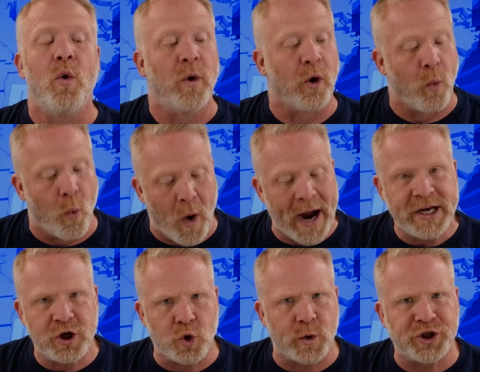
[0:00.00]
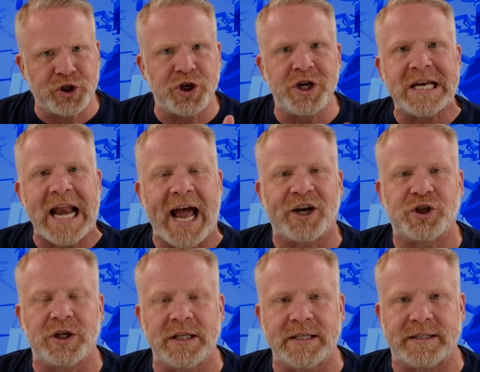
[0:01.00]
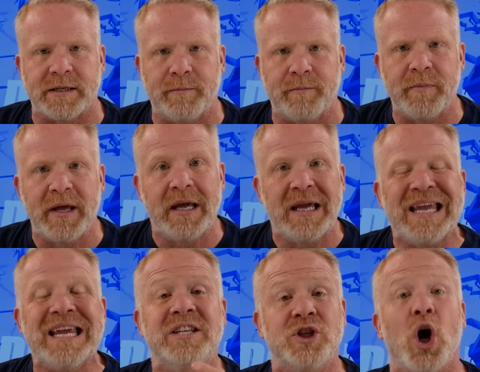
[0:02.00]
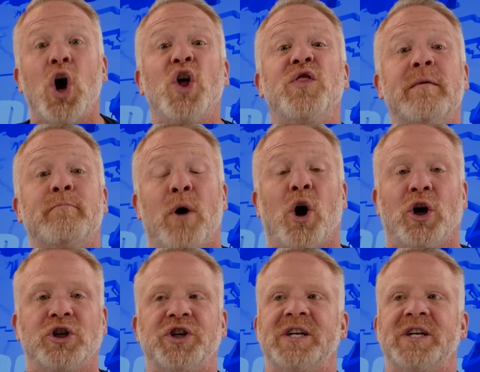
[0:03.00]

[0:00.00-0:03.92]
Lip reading: where white Christian nationalism is on the march.